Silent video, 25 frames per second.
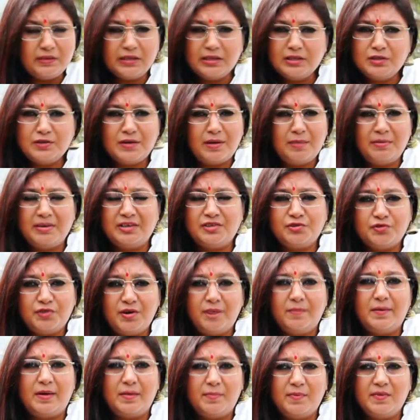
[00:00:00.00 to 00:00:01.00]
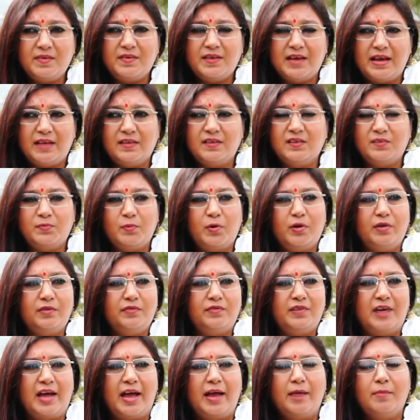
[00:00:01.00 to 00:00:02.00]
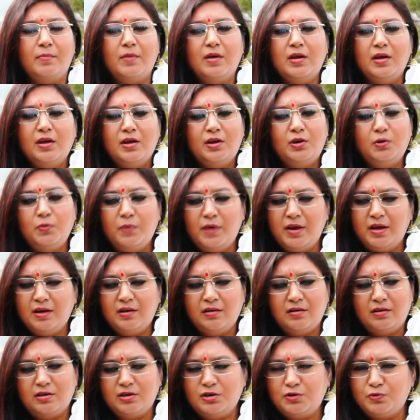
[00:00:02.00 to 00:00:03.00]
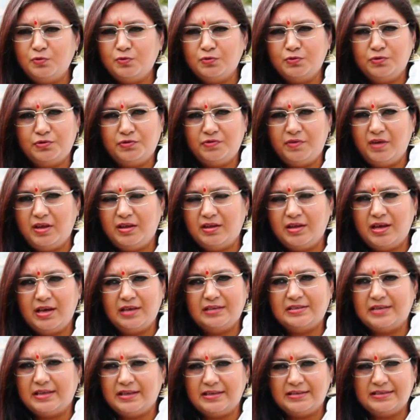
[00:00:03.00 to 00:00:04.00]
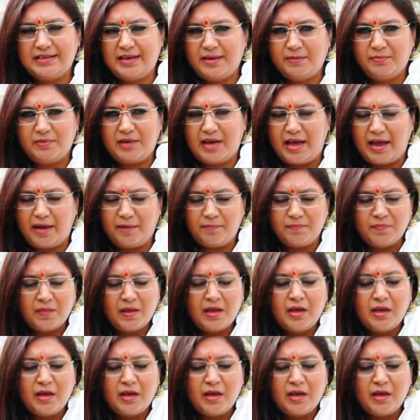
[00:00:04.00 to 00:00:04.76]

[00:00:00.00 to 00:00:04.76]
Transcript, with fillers: So I'm extremely busy at this point of time, doing uh, two to three things at the same time.